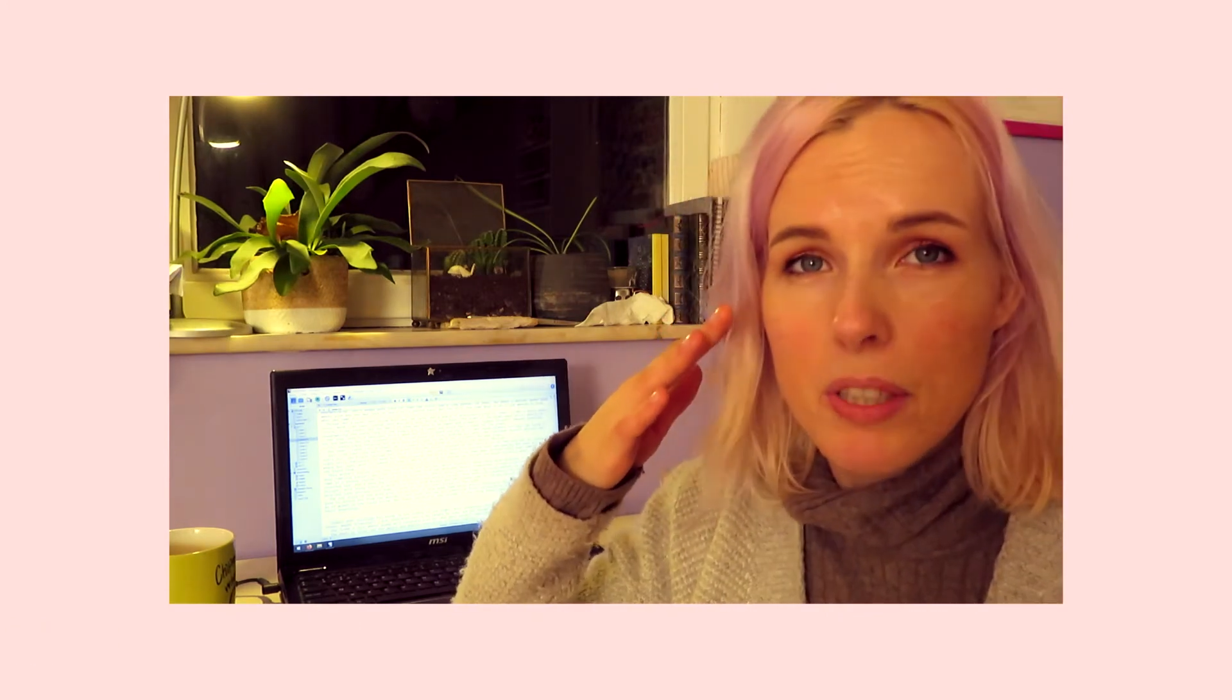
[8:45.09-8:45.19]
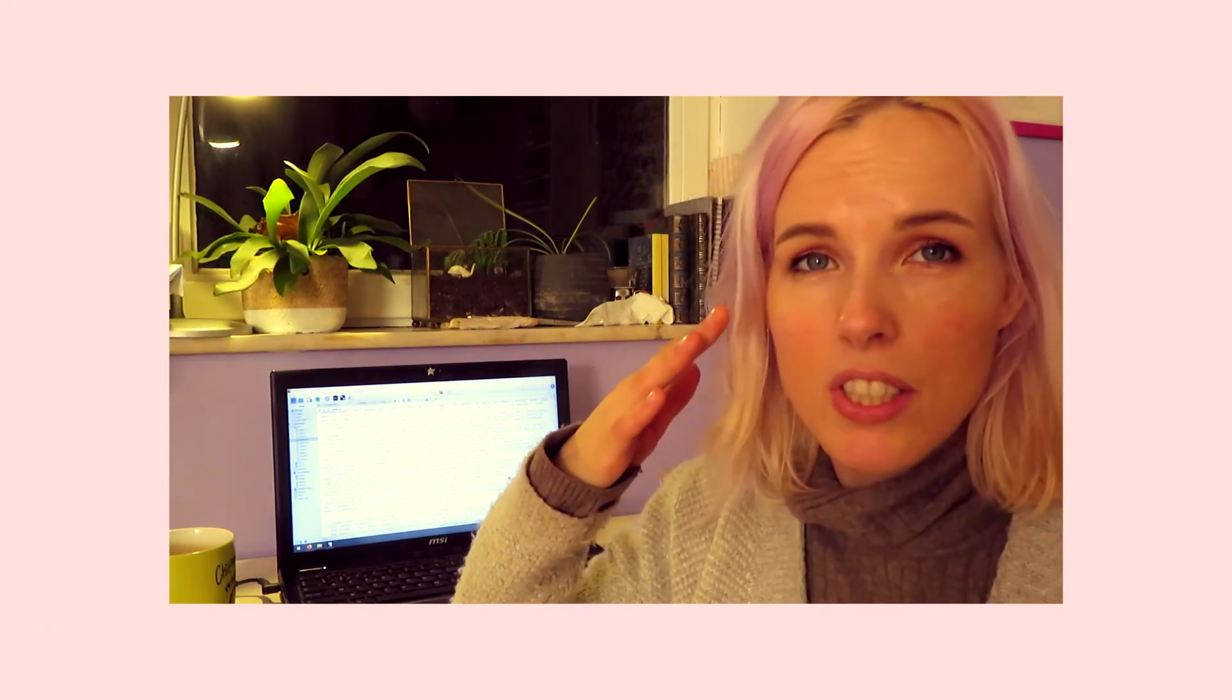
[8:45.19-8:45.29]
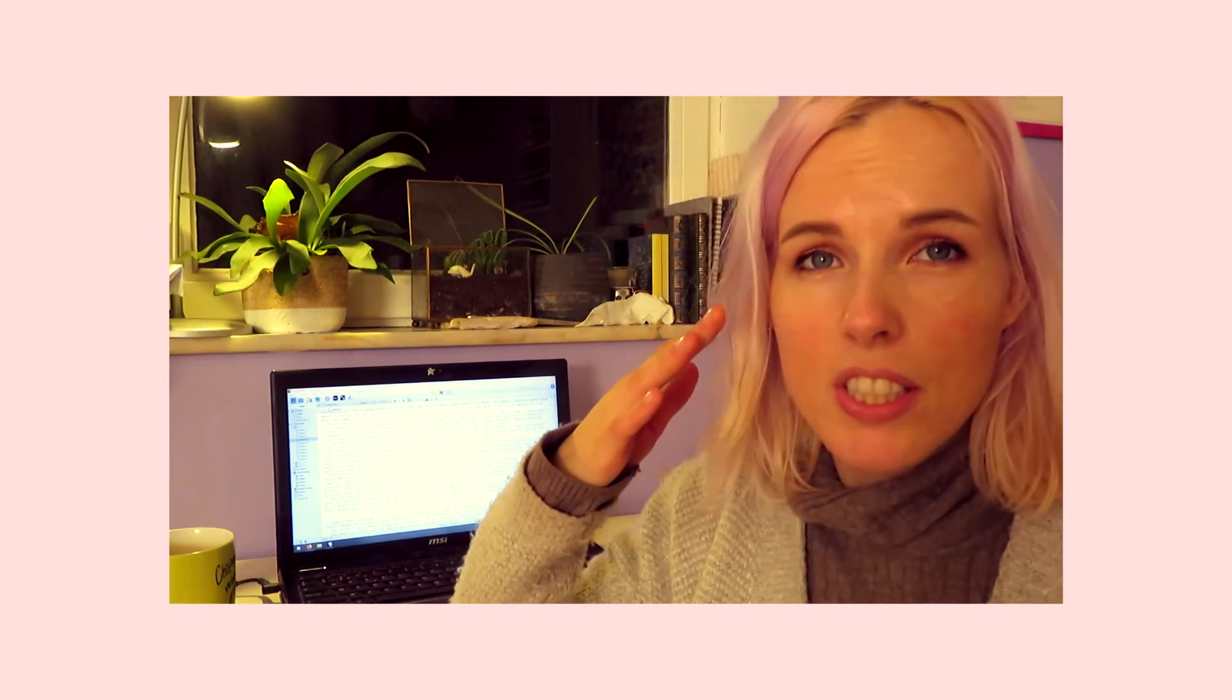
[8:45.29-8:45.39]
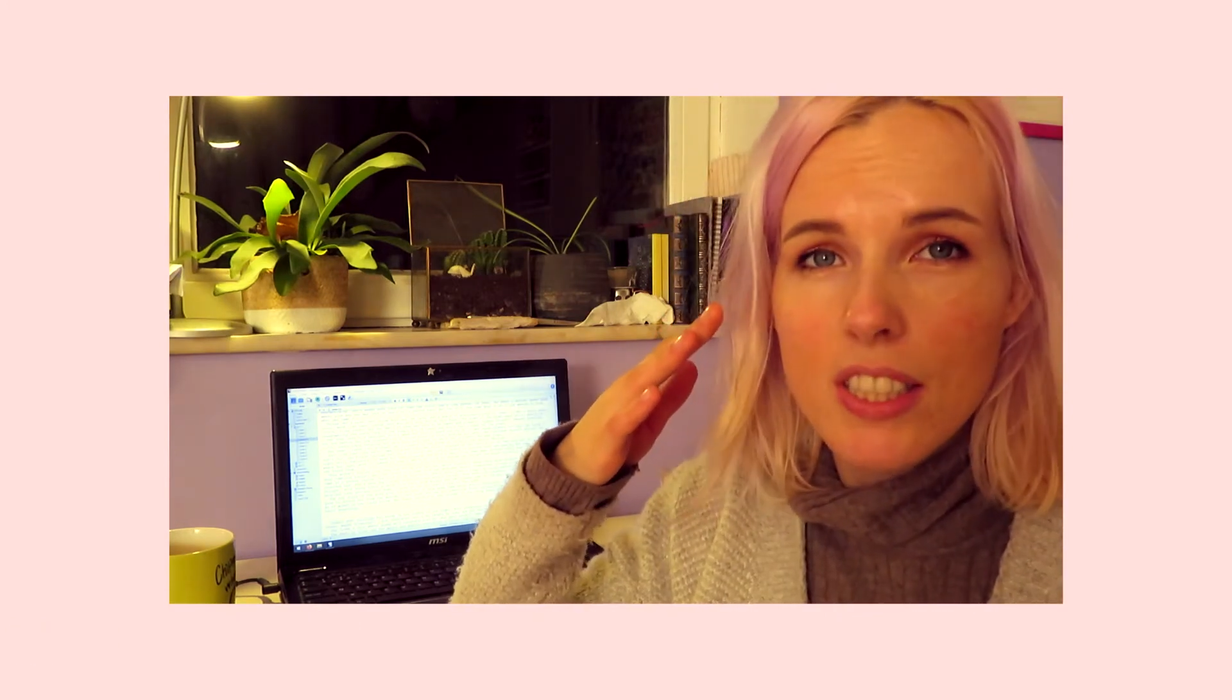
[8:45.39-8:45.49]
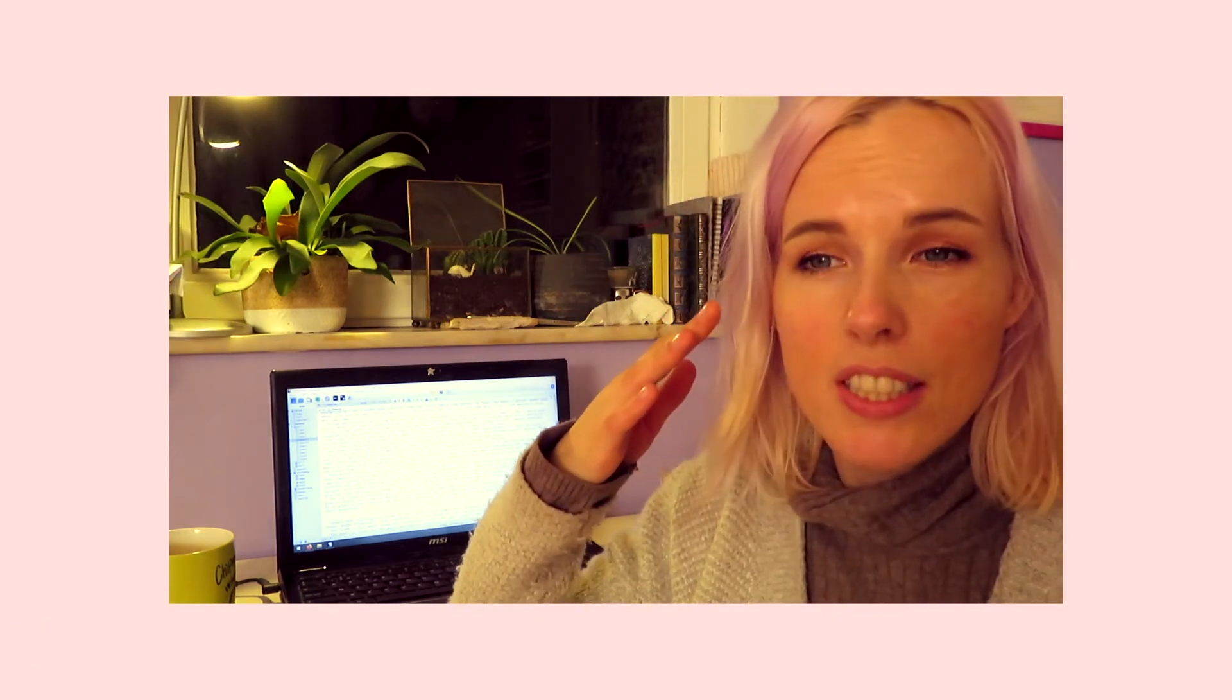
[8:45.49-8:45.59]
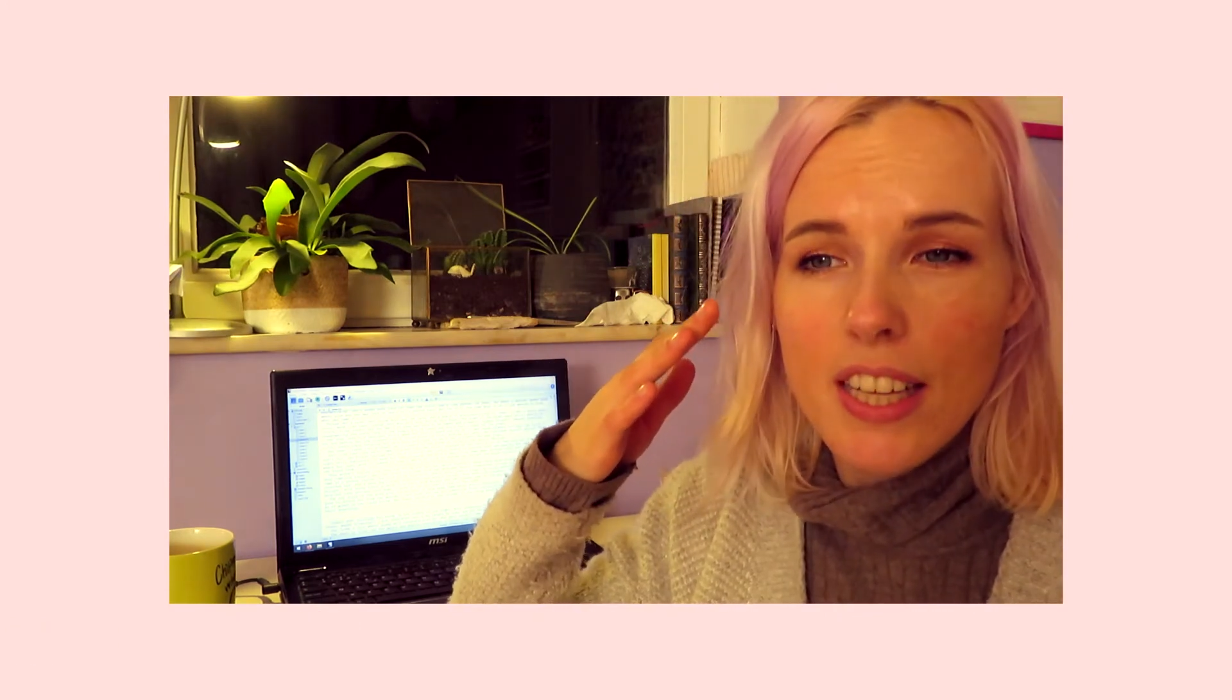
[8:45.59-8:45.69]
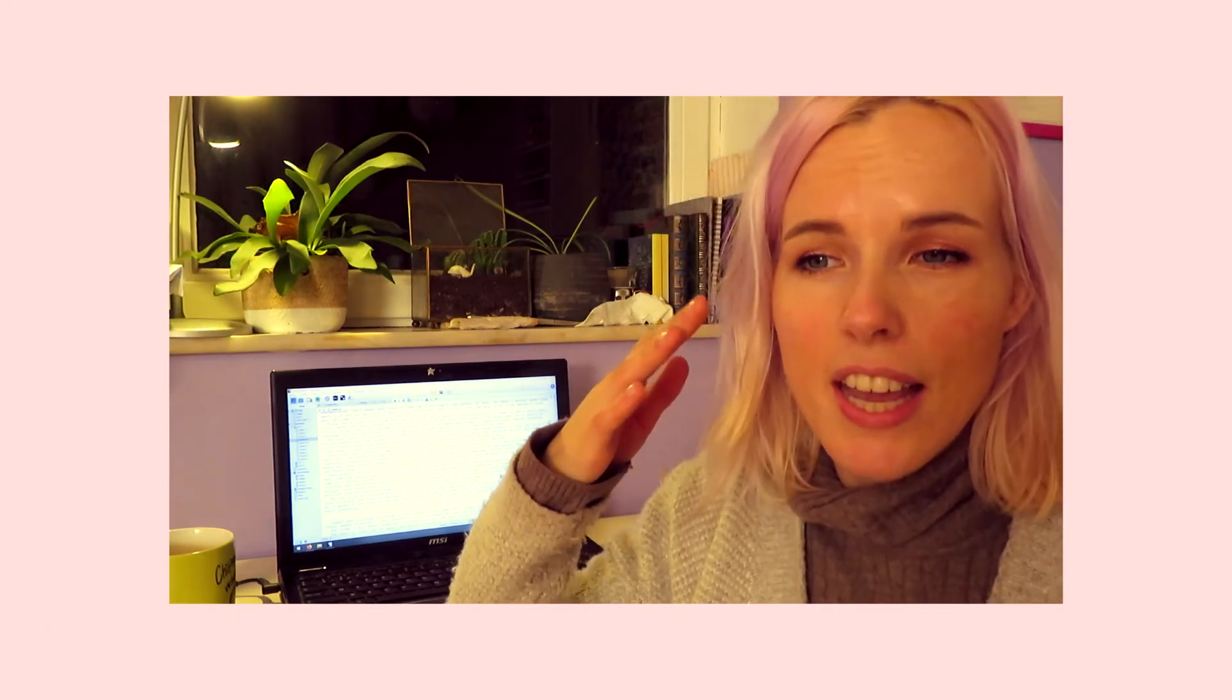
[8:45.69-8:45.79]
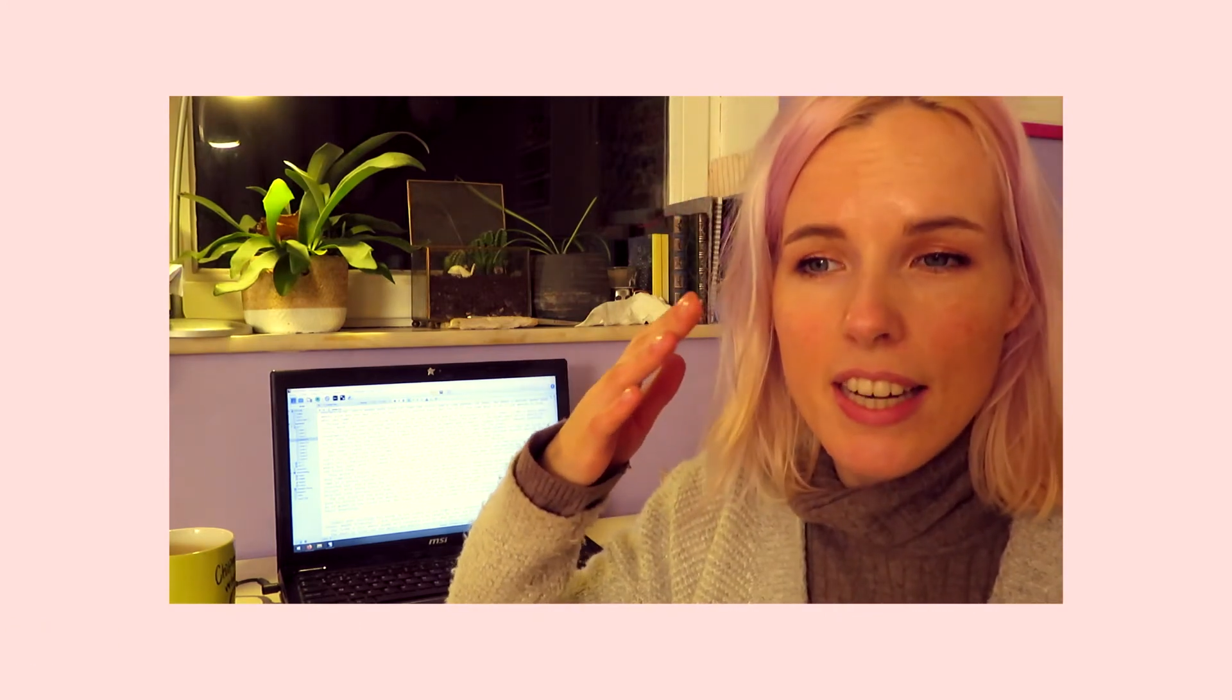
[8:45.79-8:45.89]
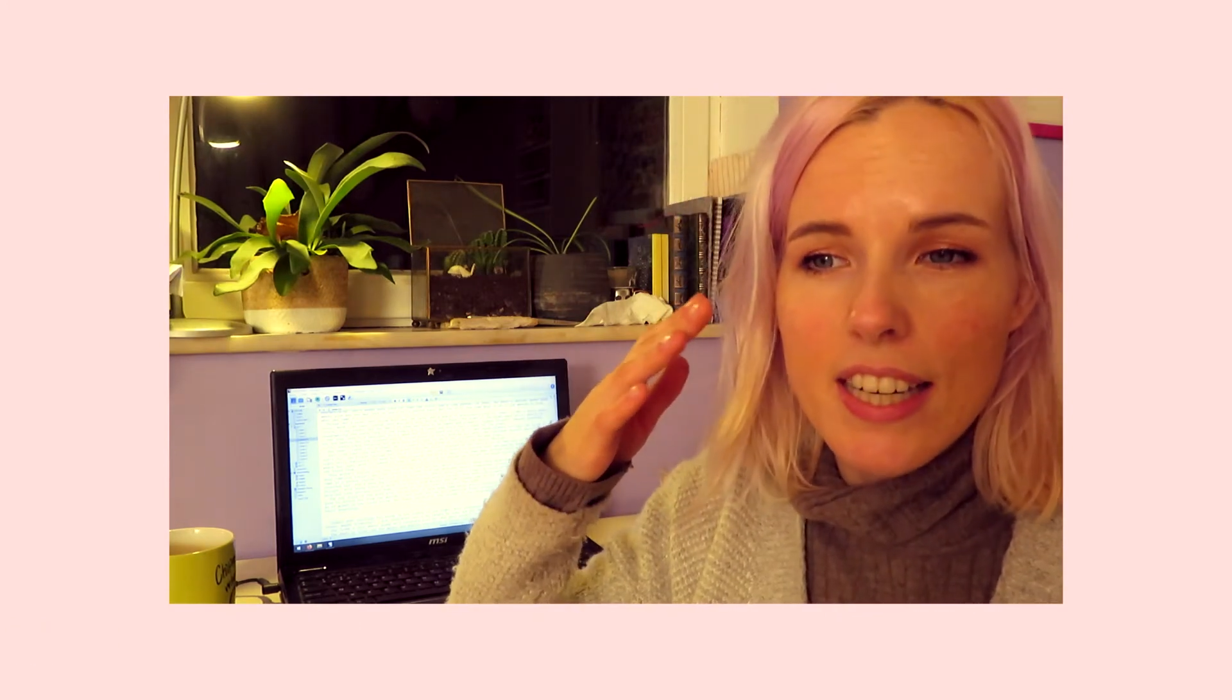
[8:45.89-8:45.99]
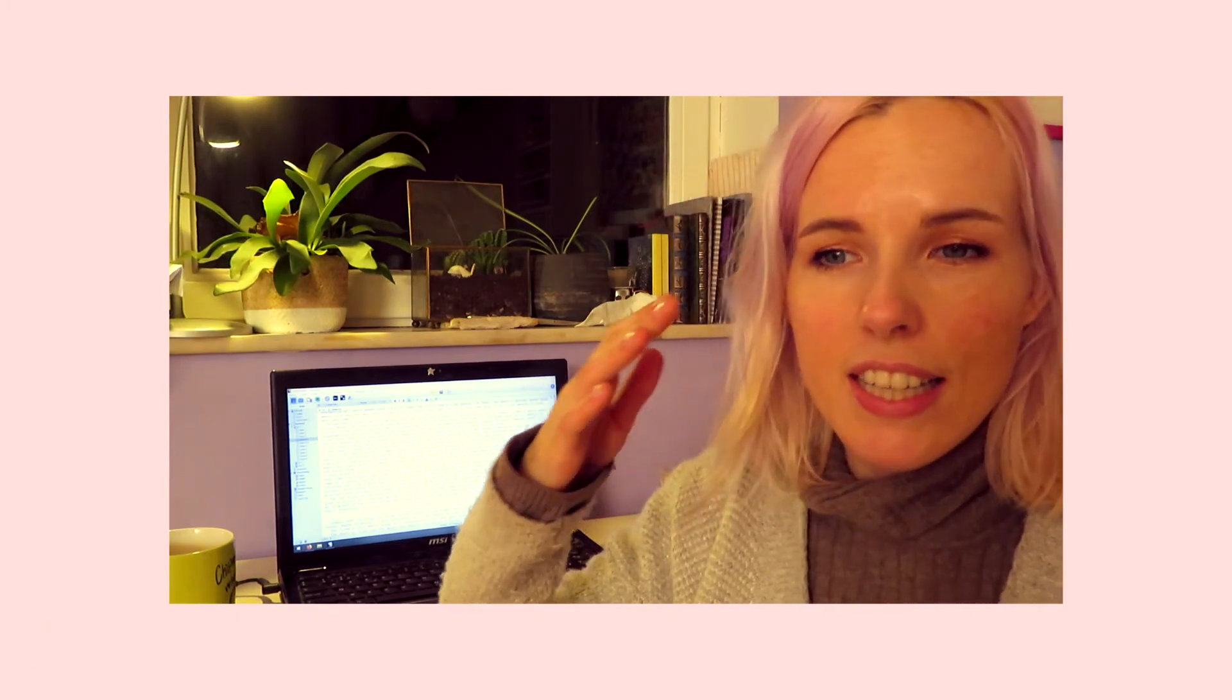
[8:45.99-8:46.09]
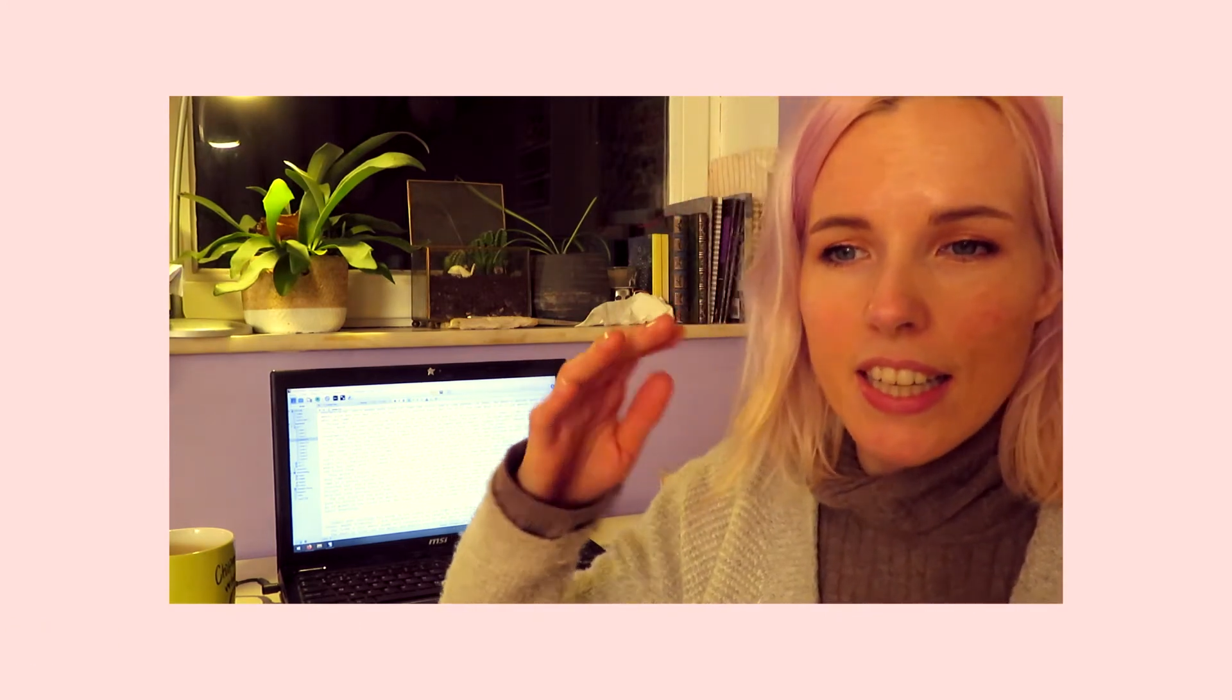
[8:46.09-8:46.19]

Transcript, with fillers: much editing